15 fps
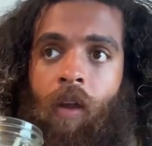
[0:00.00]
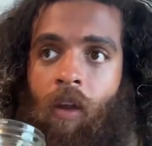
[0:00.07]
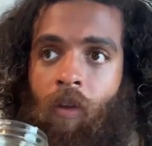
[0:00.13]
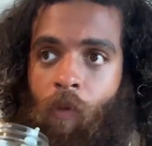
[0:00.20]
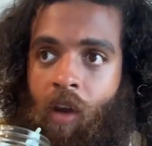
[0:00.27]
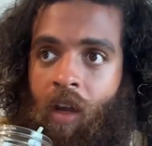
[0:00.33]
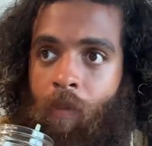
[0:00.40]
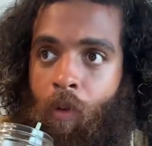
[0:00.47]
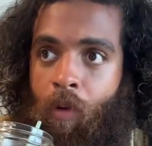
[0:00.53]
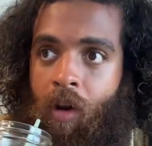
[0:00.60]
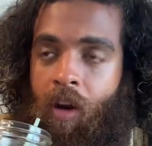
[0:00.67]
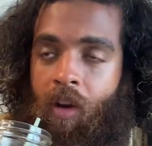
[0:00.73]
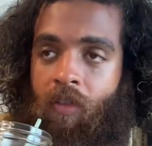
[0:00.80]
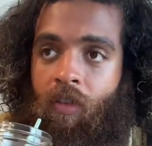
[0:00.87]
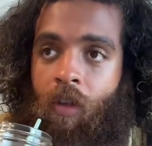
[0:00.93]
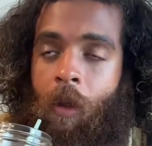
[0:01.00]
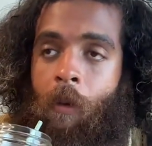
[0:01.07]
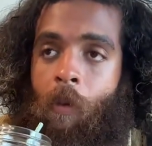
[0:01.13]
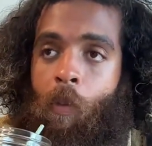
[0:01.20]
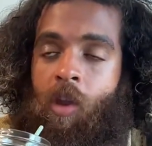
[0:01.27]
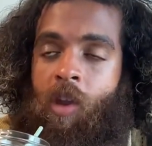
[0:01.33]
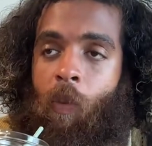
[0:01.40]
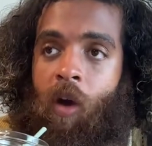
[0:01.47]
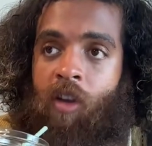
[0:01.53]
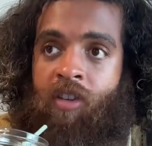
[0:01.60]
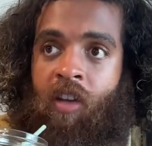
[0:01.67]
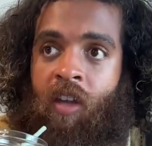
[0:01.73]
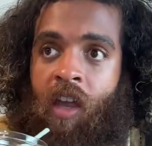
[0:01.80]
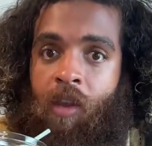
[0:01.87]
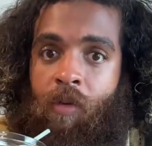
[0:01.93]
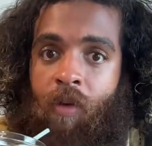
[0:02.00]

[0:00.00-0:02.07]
Like Rick and Morty, just when you watch it again,